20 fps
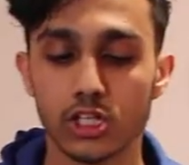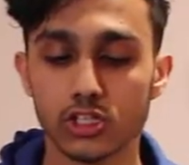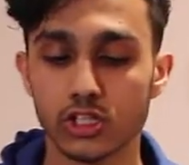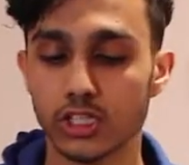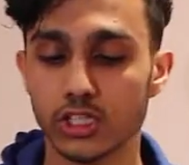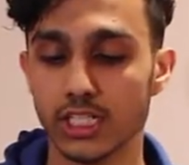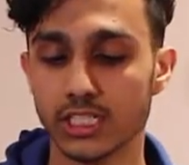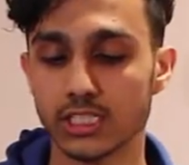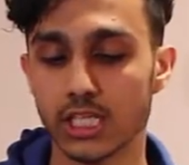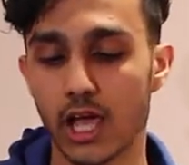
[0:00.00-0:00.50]
But
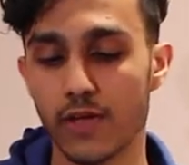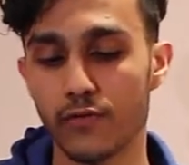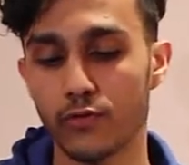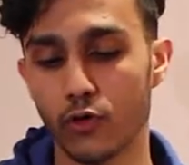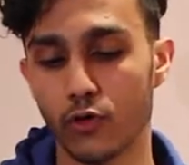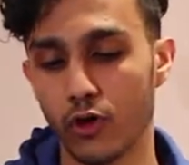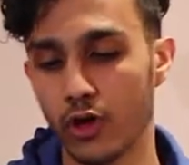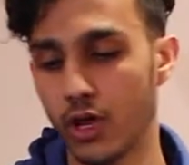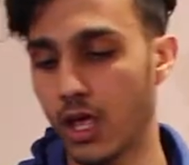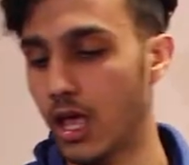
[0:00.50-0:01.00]
this
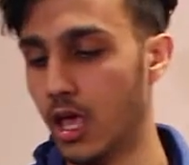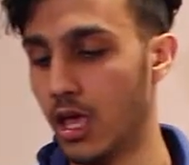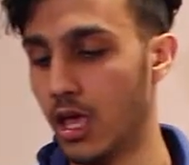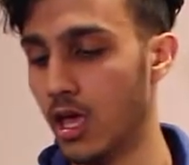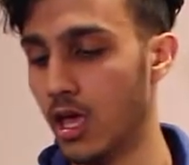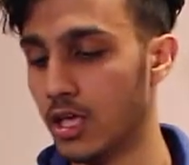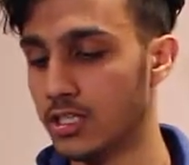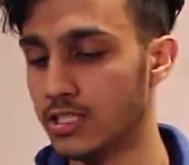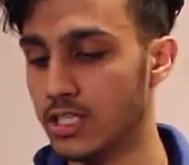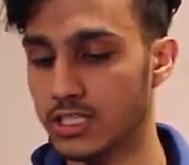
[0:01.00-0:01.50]
iPhone
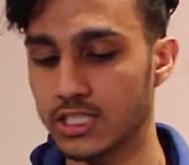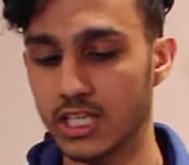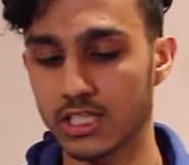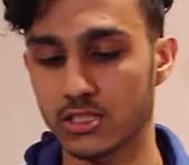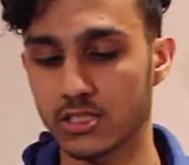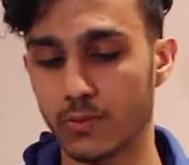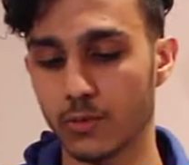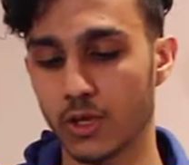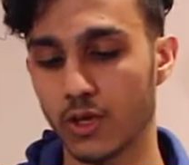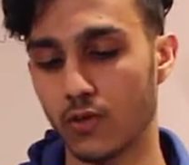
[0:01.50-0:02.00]
six
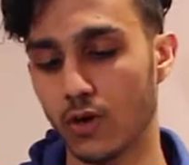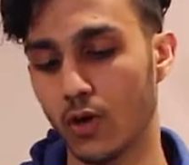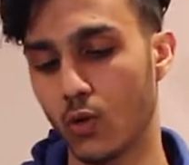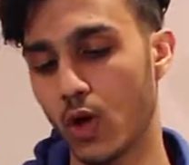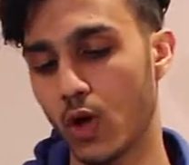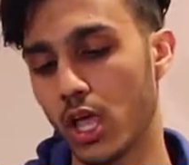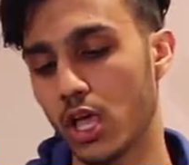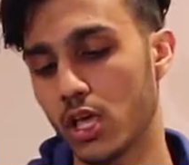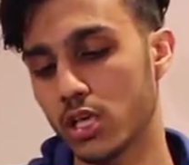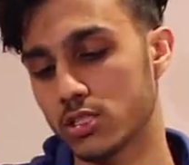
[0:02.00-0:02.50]
S I'm giving
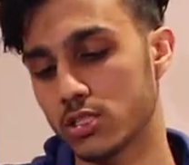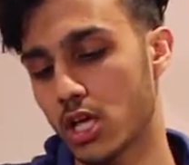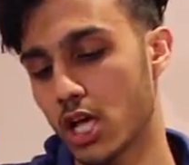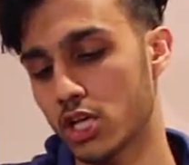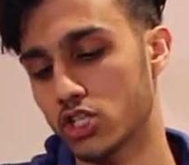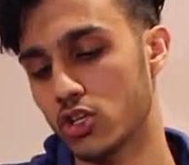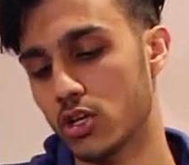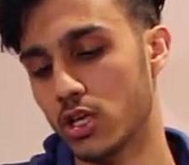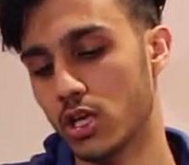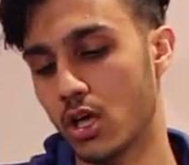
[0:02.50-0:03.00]
away is
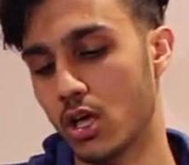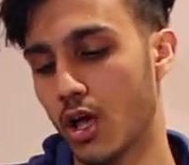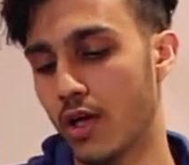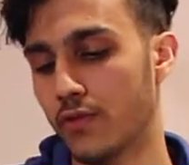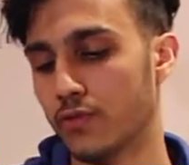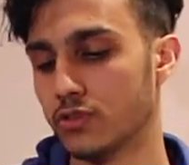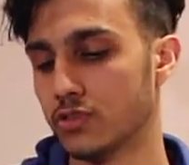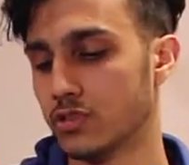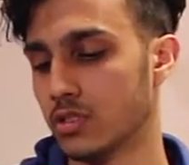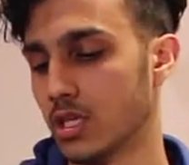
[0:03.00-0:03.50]
actually
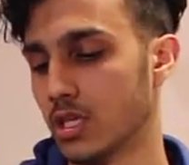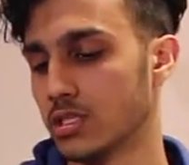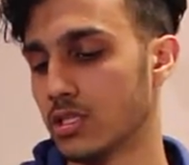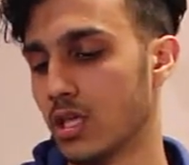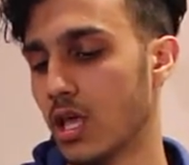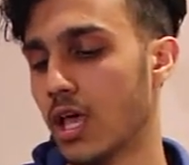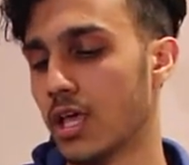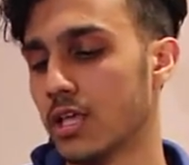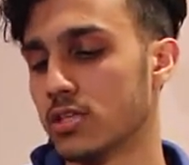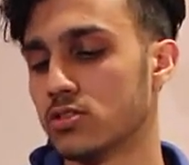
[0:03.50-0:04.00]
iPhone six
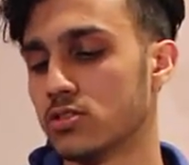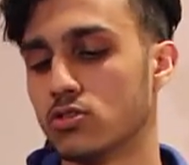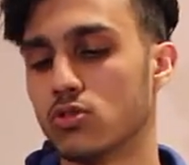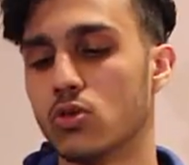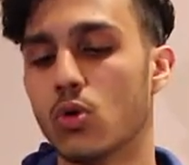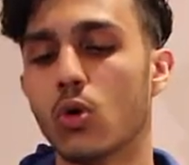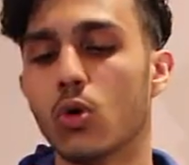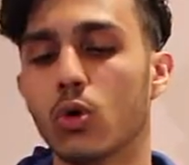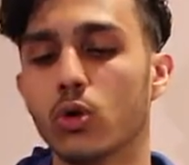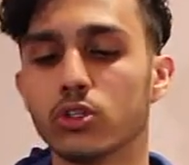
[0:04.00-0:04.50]
S
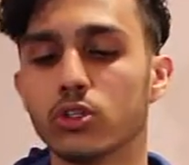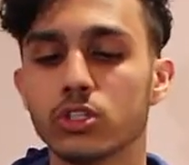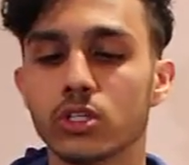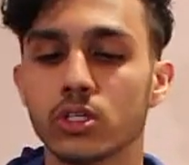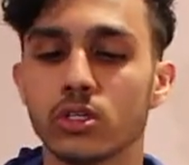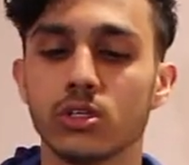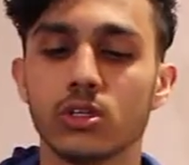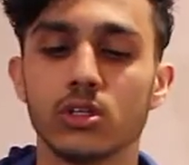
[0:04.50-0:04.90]
Gold.